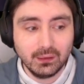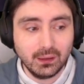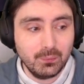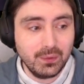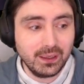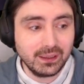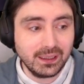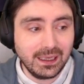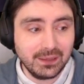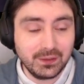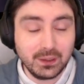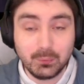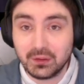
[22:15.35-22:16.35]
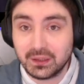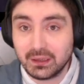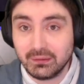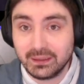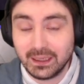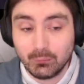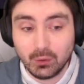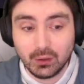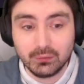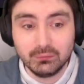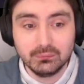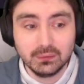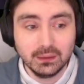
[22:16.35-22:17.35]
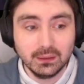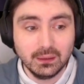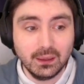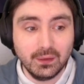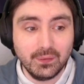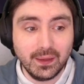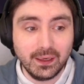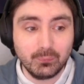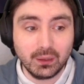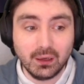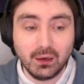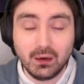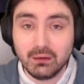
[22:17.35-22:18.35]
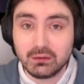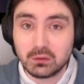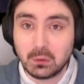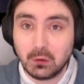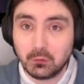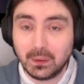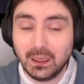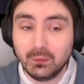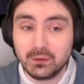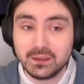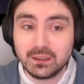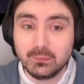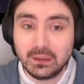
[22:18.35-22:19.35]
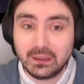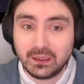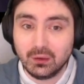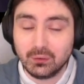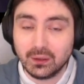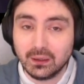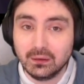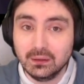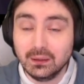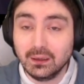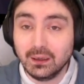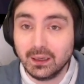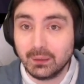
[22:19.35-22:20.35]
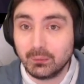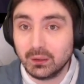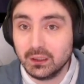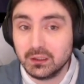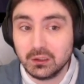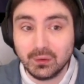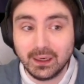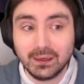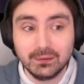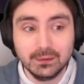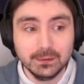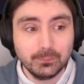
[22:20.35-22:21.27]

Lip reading: I'm then going to add the Apothecary game 1. And then I'm going to hire a 12th player, which is going to be the Yoga. And I'm going to do that.